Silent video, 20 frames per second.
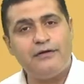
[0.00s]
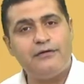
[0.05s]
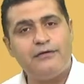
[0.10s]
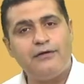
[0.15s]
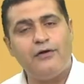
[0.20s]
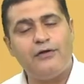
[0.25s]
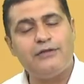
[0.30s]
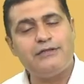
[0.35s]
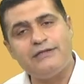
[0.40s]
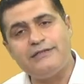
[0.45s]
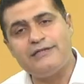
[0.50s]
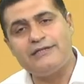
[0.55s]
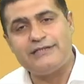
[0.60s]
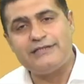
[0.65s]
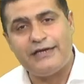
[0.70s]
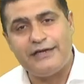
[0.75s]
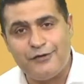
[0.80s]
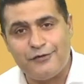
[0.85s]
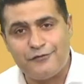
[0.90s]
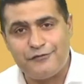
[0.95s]
on the other
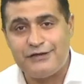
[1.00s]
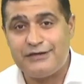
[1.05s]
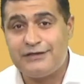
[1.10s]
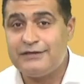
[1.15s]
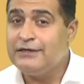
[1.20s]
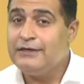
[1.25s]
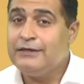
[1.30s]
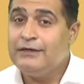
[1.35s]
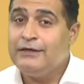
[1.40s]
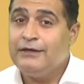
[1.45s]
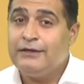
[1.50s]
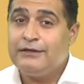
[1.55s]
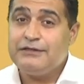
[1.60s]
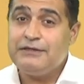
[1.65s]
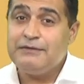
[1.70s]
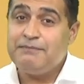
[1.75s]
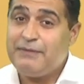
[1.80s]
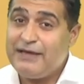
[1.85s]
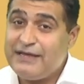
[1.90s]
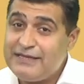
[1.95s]
side of it,
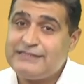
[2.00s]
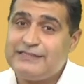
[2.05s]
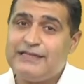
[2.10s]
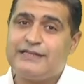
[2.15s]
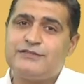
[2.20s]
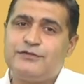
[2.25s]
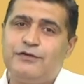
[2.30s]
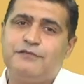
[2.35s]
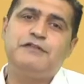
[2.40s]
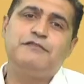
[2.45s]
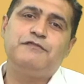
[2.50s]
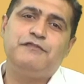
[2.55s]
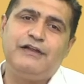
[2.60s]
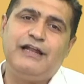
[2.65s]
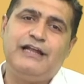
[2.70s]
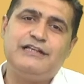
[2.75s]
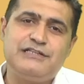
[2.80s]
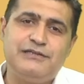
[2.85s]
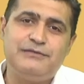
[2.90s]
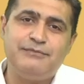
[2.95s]
the basics of the
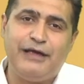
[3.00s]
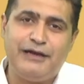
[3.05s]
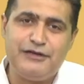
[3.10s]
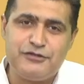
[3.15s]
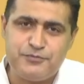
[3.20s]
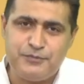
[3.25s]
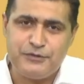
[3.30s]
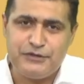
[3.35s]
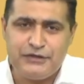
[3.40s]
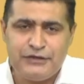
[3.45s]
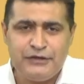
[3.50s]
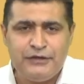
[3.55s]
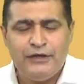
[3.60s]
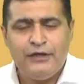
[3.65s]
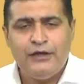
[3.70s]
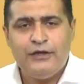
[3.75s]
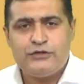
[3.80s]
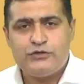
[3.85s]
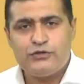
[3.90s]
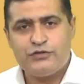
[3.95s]
financial management.
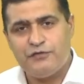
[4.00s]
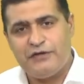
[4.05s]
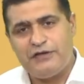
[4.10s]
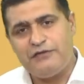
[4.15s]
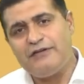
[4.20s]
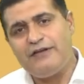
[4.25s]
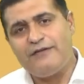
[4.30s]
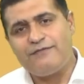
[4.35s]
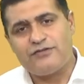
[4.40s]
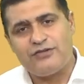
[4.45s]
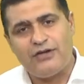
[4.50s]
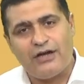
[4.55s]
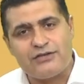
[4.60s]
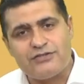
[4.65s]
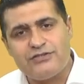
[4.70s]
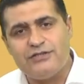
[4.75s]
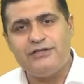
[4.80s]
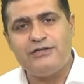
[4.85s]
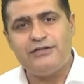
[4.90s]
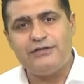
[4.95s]
So the way we have
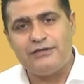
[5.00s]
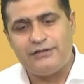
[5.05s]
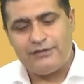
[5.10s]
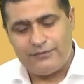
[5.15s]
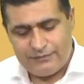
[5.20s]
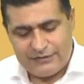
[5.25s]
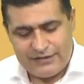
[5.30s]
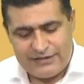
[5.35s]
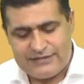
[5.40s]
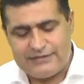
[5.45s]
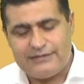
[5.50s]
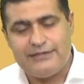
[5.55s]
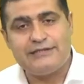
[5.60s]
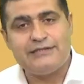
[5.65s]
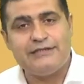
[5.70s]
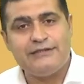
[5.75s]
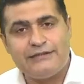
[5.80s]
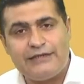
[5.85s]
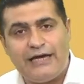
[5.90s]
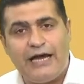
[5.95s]
structured this
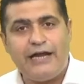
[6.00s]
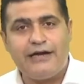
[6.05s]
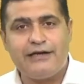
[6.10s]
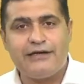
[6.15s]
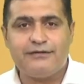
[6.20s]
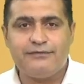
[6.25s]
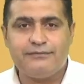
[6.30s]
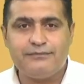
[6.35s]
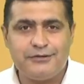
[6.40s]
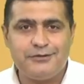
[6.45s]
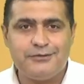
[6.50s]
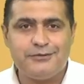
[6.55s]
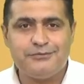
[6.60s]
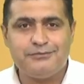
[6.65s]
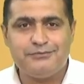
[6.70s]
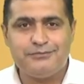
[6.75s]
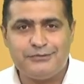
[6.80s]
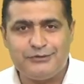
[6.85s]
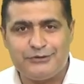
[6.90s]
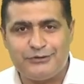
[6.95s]
entire, you know,
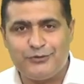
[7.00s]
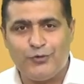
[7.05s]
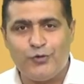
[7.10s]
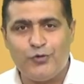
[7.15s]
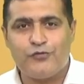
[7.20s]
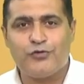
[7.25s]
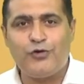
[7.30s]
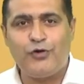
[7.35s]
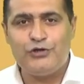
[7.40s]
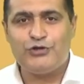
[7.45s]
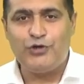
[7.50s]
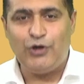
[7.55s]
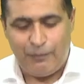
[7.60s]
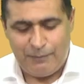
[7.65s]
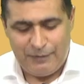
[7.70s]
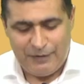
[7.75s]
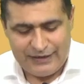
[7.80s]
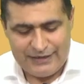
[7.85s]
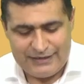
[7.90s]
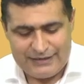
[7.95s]
overall
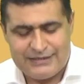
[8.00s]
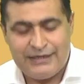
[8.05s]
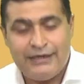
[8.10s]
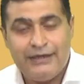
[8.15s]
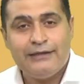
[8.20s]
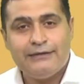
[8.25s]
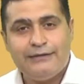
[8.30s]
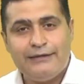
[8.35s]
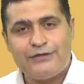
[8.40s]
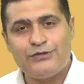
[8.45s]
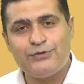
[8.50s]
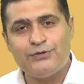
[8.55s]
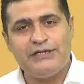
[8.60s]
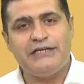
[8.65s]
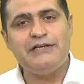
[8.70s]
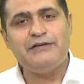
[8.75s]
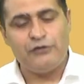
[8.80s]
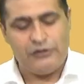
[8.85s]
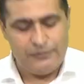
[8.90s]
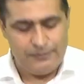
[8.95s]
topic is that
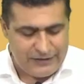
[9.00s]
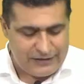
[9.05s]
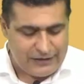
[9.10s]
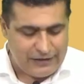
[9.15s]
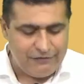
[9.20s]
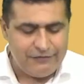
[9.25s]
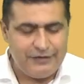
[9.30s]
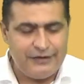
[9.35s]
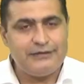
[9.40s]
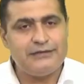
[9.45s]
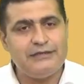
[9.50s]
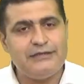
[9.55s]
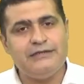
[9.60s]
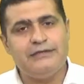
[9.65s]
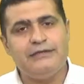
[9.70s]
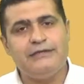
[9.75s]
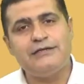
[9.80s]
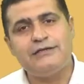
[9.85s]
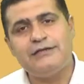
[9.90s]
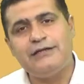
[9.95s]
today we'll be covering the
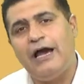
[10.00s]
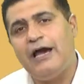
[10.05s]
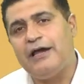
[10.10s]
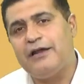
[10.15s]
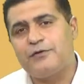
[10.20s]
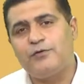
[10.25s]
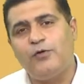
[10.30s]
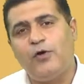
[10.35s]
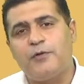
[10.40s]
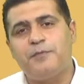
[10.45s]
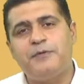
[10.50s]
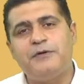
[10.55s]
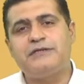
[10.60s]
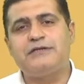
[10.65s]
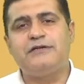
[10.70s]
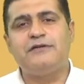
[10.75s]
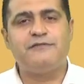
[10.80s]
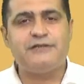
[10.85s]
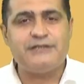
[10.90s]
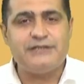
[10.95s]
entire corporate
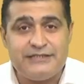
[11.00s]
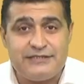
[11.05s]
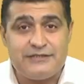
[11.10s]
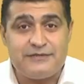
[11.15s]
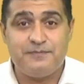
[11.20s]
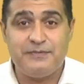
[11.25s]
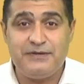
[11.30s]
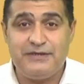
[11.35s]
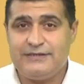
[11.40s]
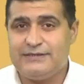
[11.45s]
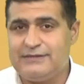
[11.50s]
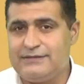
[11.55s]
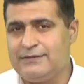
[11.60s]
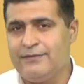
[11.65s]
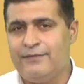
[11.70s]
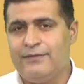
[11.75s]
governance piece.